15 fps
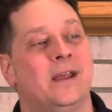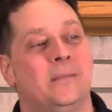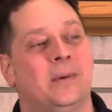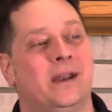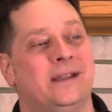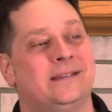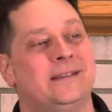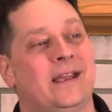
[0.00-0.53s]

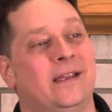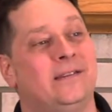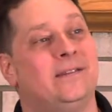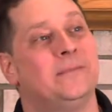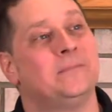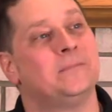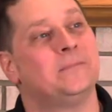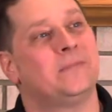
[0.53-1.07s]
But it says,
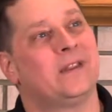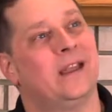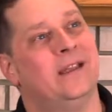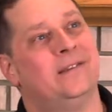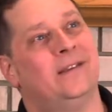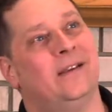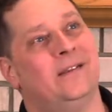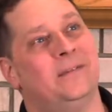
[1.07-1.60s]
it
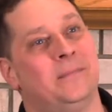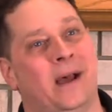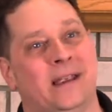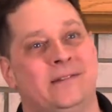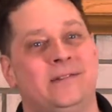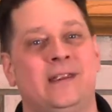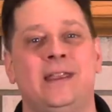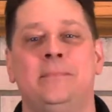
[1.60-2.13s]
says, My
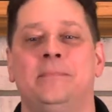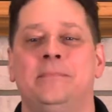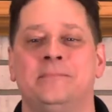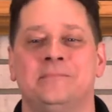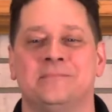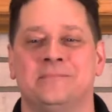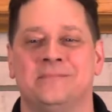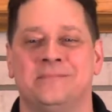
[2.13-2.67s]
sheep
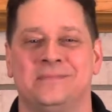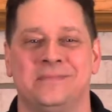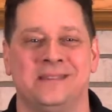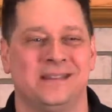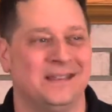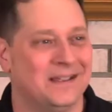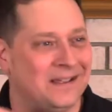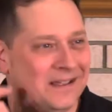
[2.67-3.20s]

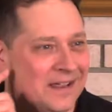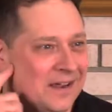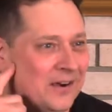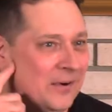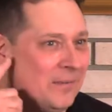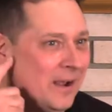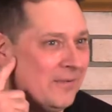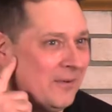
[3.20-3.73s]

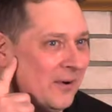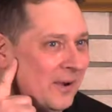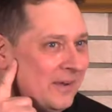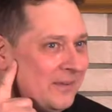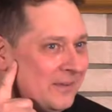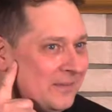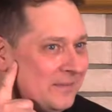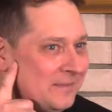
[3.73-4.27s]
hear my
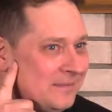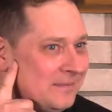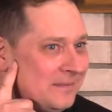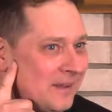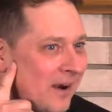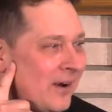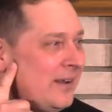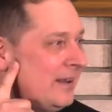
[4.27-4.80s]
voice.
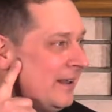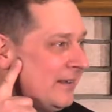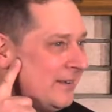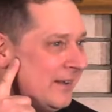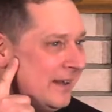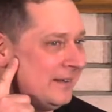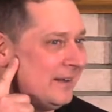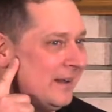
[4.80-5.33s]
Are you
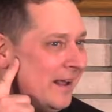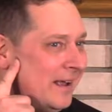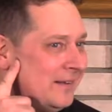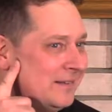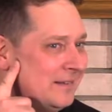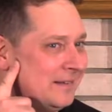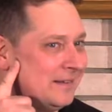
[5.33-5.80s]
listening tonight?